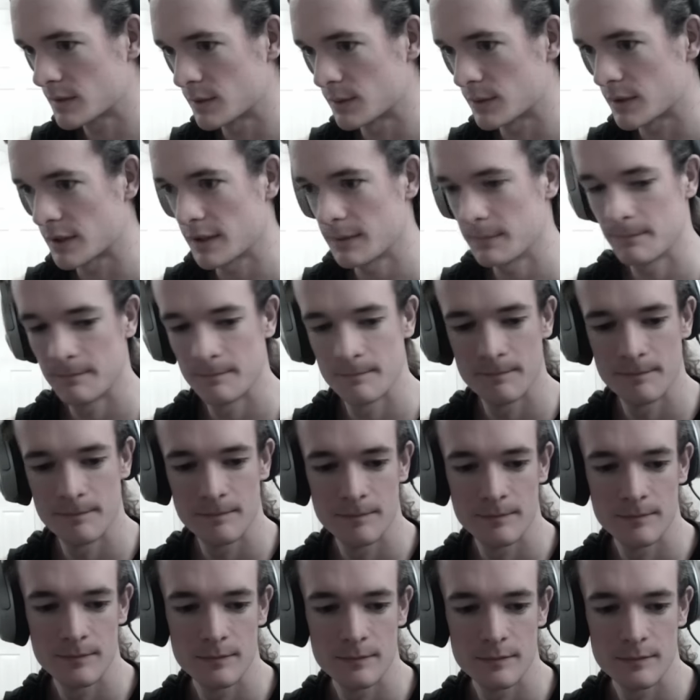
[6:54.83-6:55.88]
Okay.
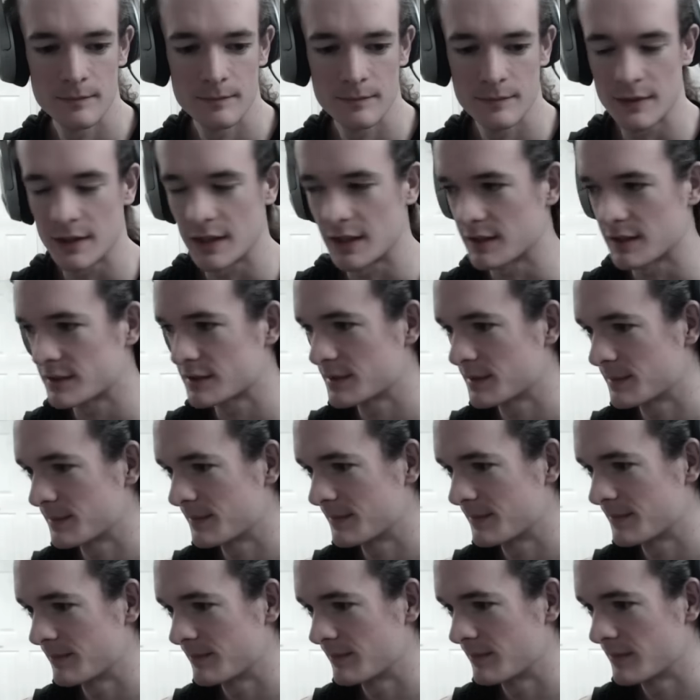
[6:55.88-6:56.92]
Thanks.
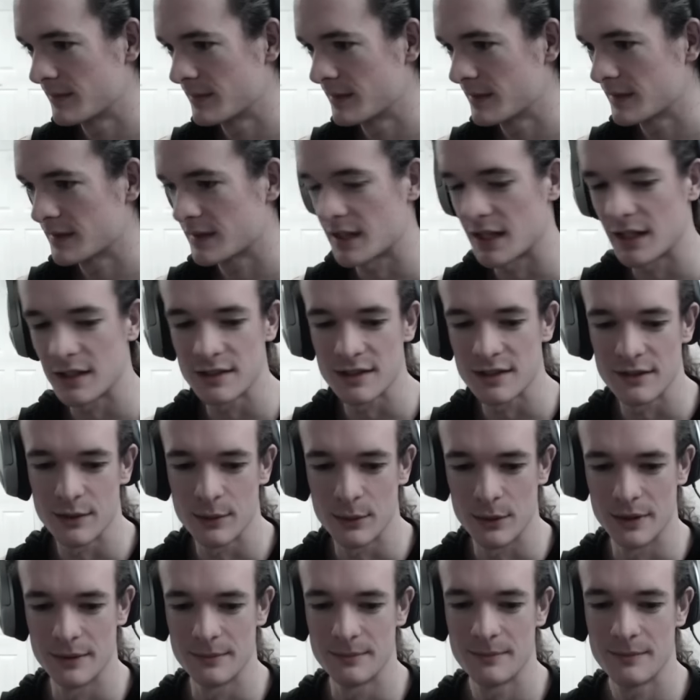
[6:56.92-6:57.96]
Thanks,
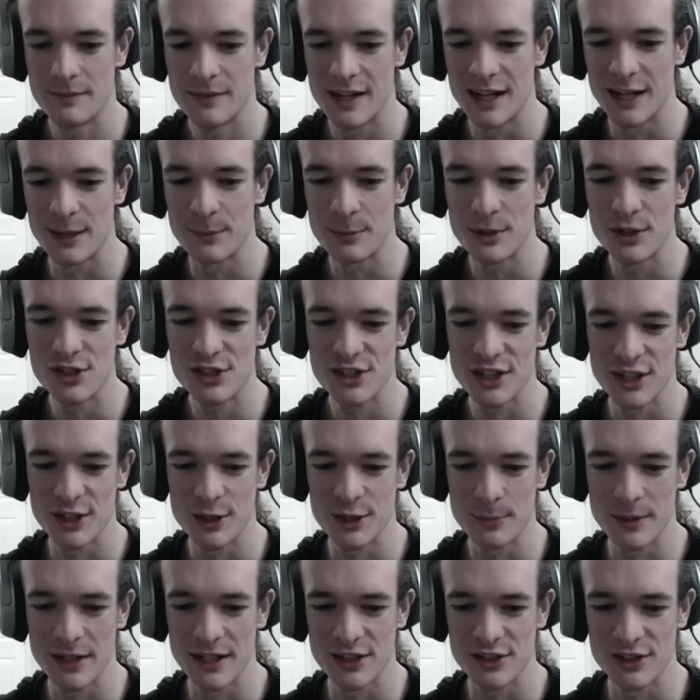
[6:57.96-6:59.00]
everyone. I appreciate
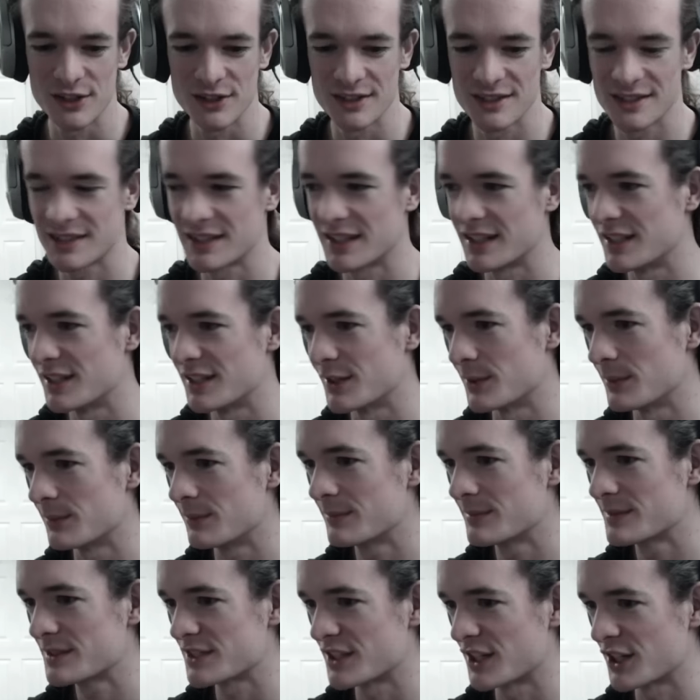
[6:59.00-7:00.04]
your patience. I know.
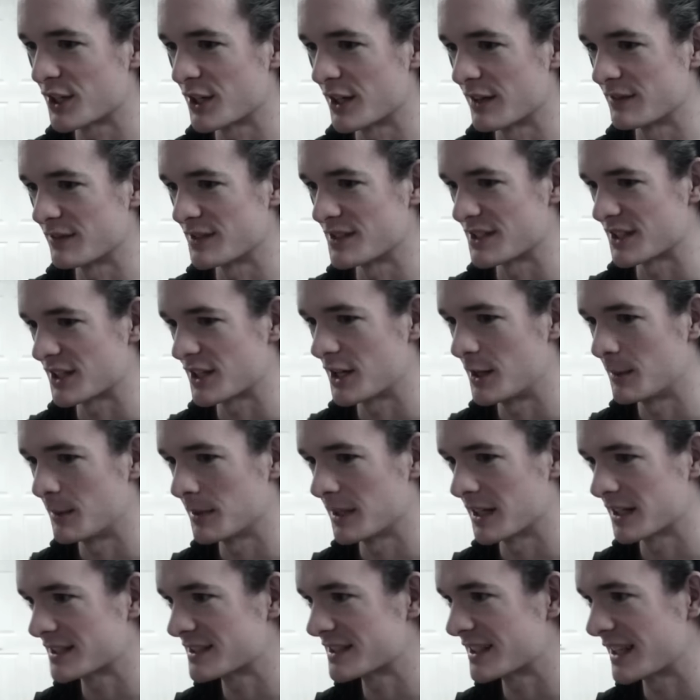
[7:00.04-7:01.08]
StarCraft is a
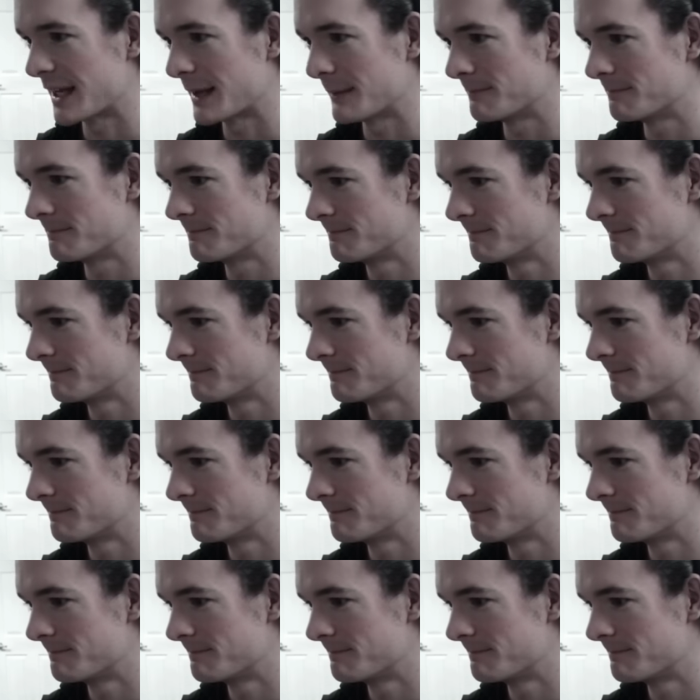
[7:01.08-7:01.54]
complex game.